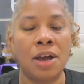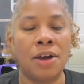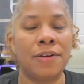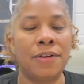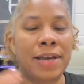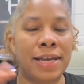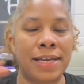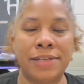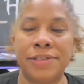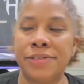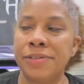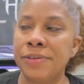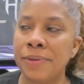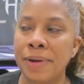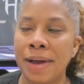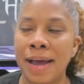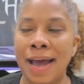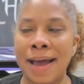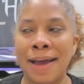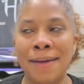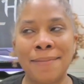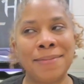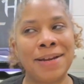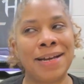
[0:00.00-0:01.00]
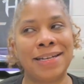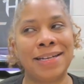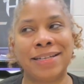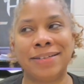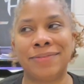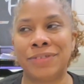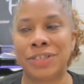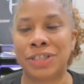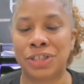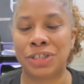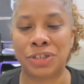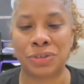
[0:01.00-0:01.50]
Okay, so I'm not
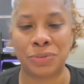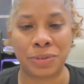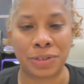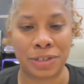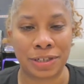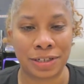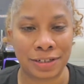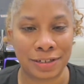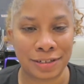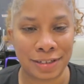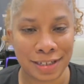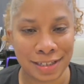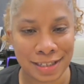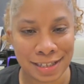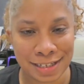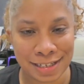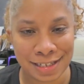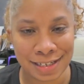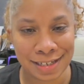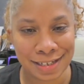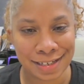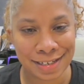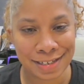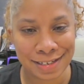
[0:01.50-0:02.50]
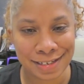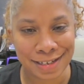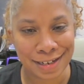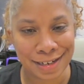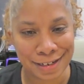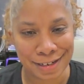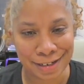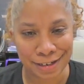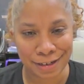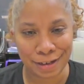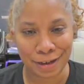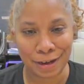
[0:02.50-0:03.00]
even sure that this is
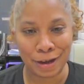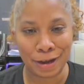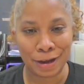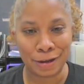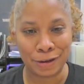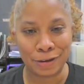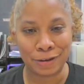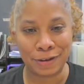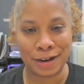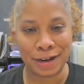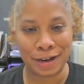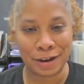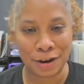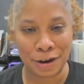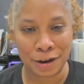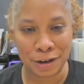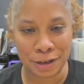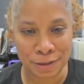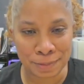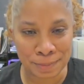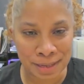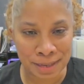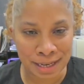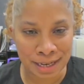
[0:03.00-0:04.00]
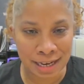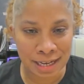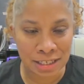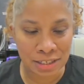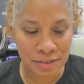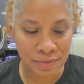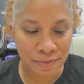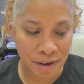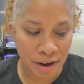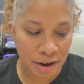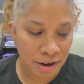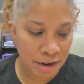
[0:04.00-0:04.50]
like a great argument
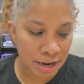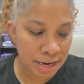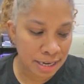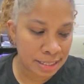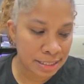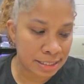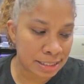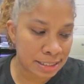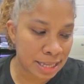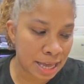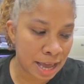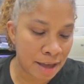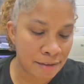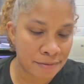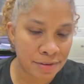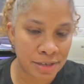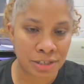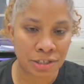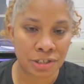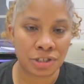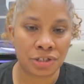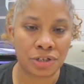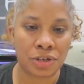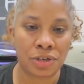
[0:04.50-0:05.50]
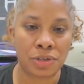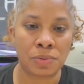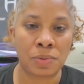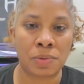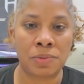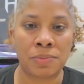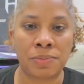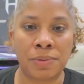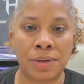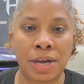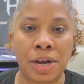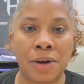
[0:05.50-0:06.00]
as far as the evidence shows
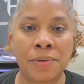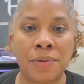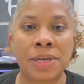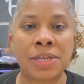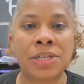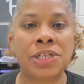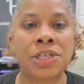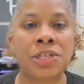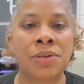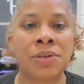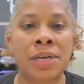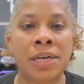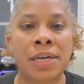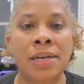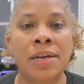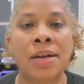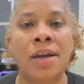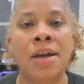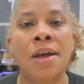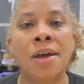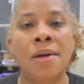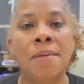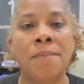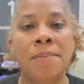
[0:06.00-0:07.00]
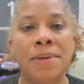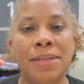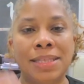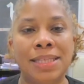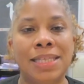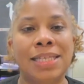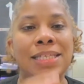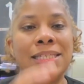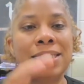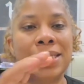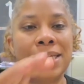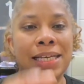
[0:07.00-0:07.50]
once we go into it. But
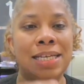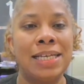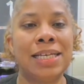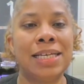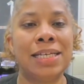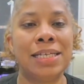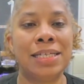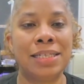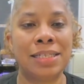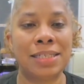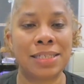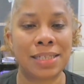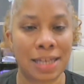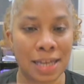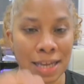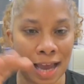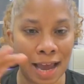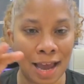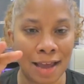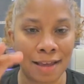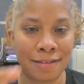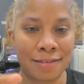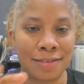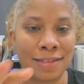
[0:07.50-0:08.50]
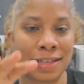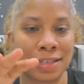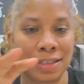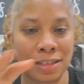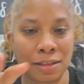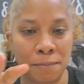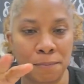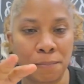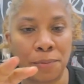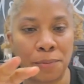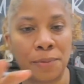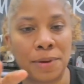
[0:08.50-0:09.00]
this is, I think,
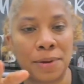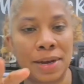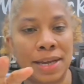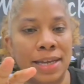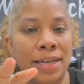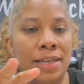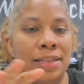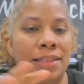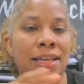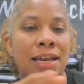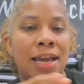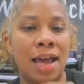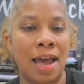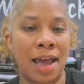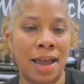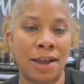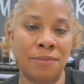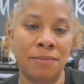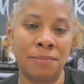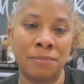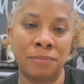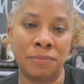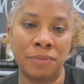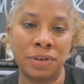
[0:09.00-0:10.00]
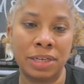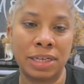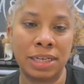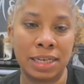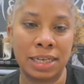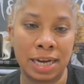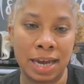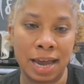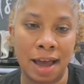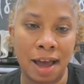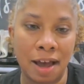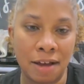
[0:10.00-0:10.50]
the point that I'm really
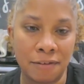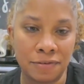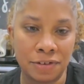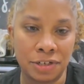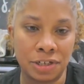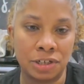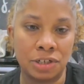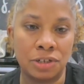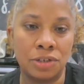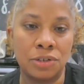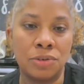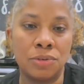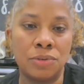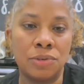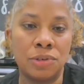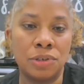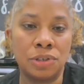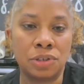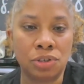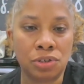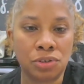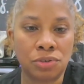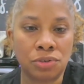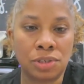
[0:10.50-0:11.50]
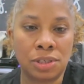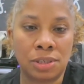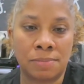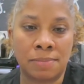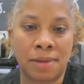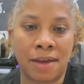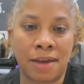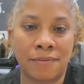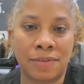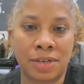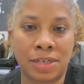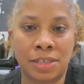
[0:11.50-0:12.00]
going to have to use some
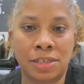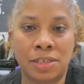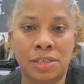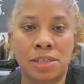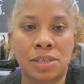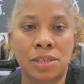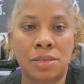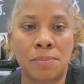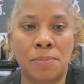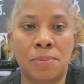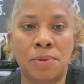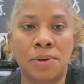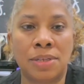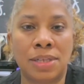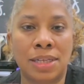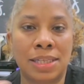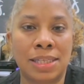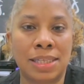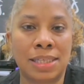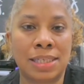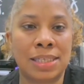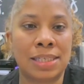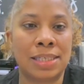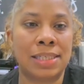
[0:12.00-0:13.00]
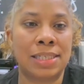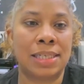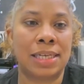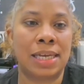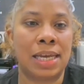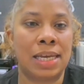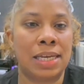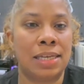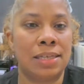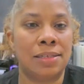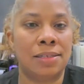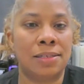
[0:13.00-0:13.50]
evidence to support that this is the
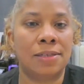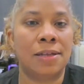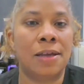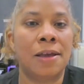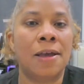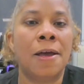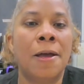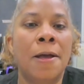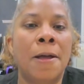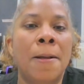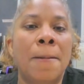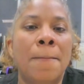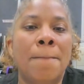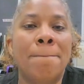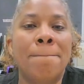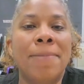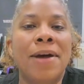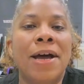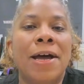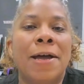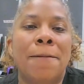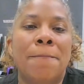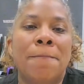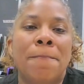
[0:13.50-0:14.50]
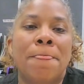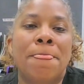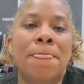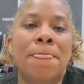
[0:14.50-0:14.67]
case. But